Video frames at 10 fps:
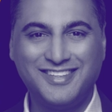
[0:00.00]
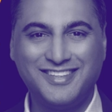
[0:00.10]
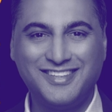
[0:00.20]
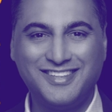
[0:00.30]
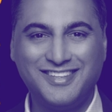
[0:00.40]

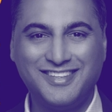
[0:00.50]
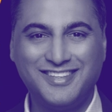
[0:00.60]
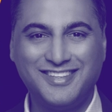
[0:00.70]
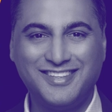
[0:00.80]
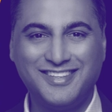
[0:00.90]

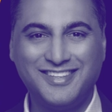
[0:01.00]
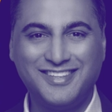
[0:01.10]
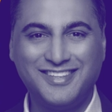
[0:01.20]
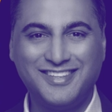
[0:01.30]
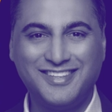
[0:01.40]

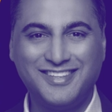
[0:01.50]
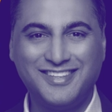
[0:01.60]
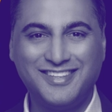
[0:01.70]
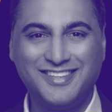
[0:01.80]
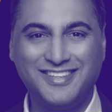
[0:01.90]

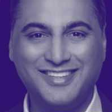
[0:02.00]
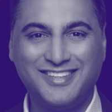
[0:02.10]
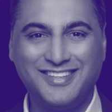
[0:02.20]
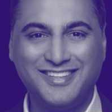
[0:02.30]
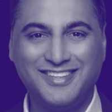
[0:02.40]

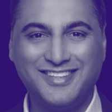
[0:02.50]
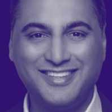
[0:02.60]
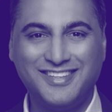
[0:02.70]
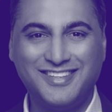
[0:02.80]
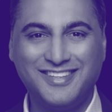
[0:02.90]

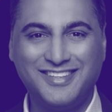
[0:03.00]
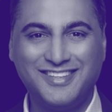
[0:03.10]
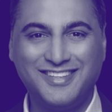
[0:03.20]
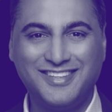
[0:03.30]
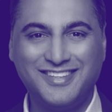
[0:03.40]

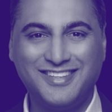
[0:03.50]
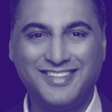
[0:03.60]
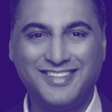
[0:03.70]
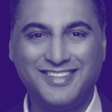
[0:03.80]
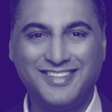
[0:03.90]

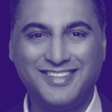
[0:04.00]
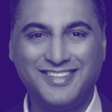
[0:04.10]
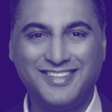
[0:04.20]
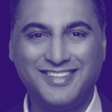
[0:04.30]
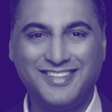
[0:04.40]

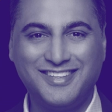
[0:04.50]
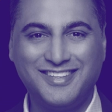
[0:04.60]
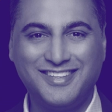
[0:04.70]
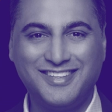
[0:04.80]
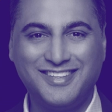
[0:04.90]

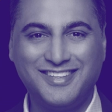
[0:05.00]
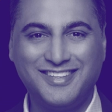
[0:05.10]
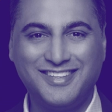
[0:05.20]
The face doesn't move, so there is nothing to read.